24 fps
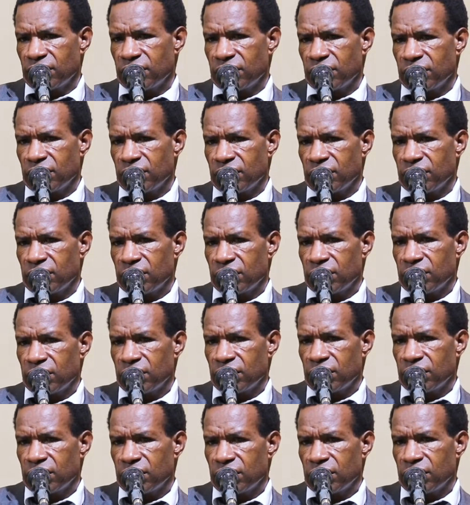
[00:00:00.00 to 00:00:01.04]

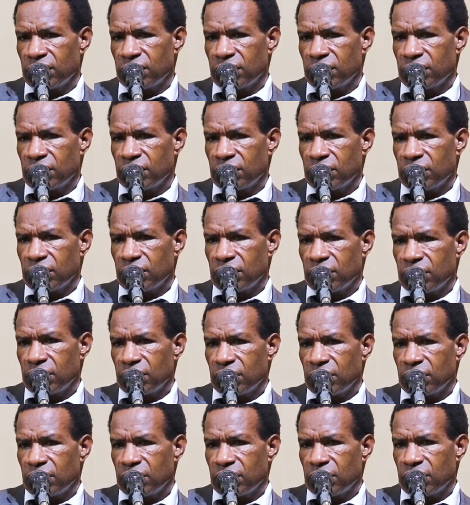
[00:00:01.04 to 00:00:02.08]
Nobody speaks.